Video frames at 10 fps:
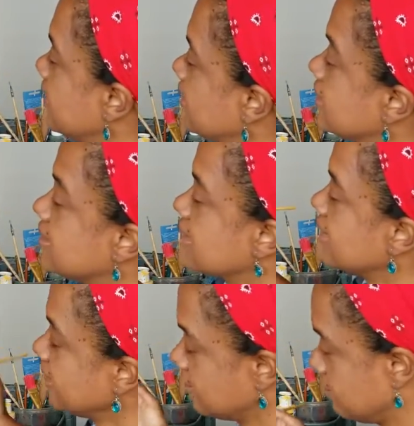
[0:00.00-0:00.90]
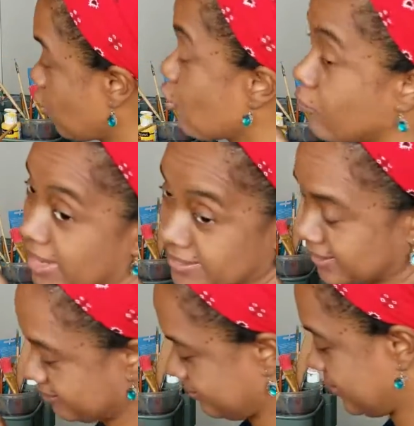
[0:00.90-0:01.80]
is setting or
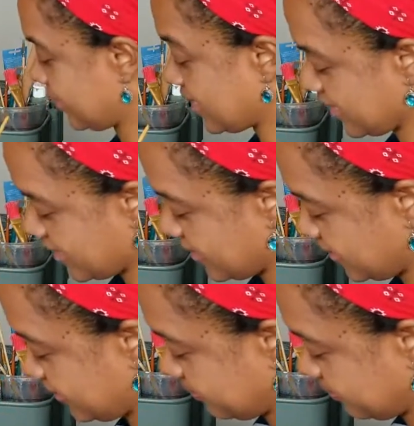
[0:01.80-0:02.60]
rising, setting, I guess.